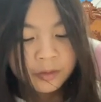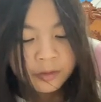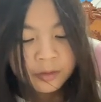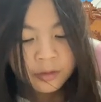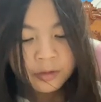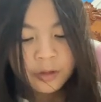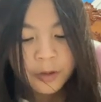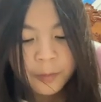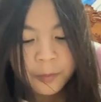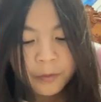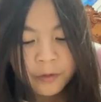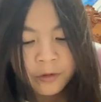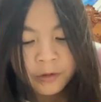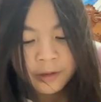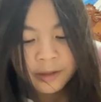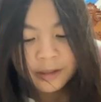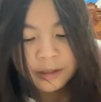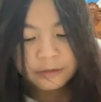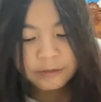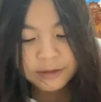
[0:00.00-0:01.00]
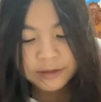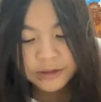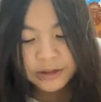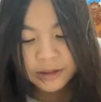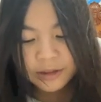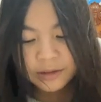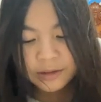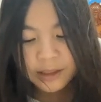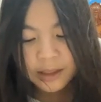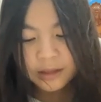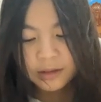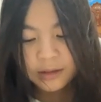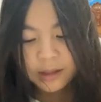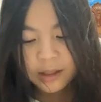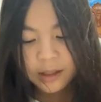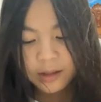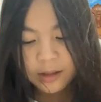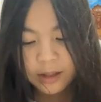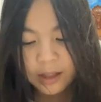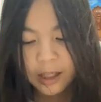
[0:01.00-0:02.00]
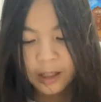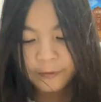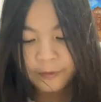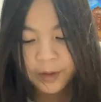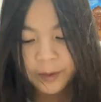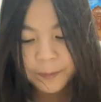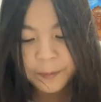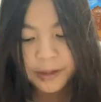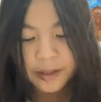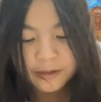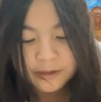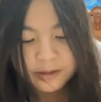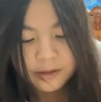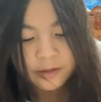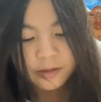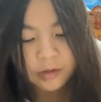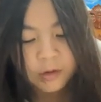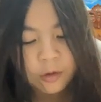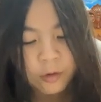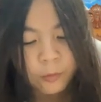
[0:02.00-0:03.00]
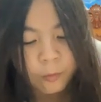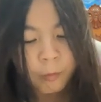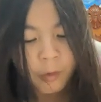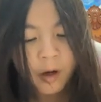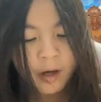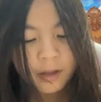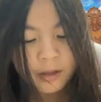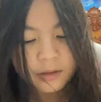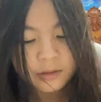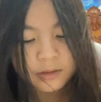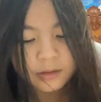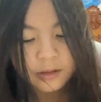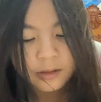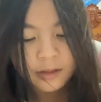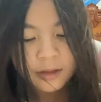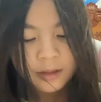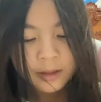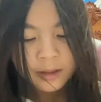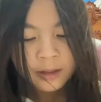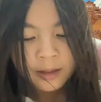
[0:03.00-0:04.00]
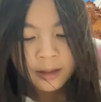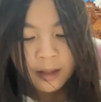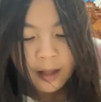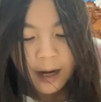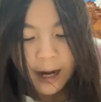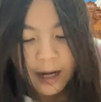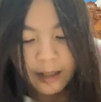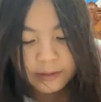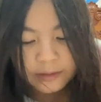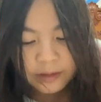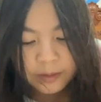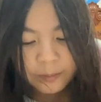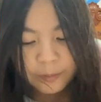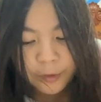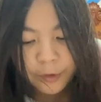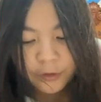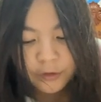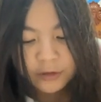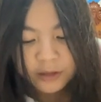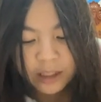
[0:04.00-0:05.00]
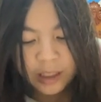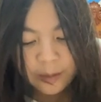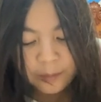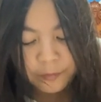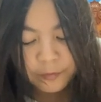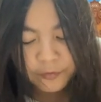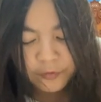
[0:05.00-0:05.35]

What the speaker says: The police questioned that every person who worked at the museum.